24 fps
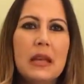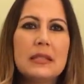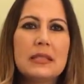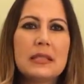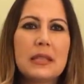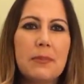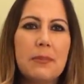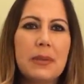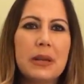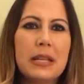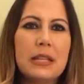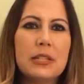
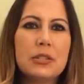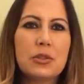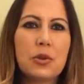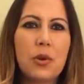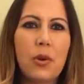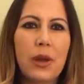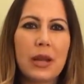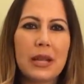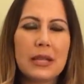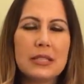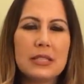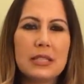somebody's
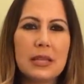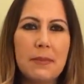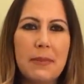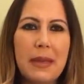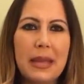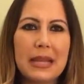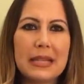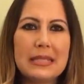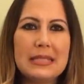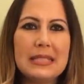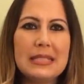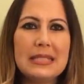going to
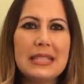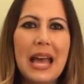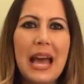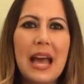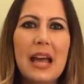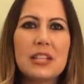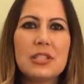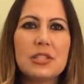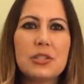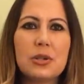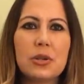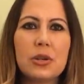make a
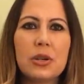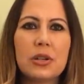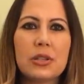disaster,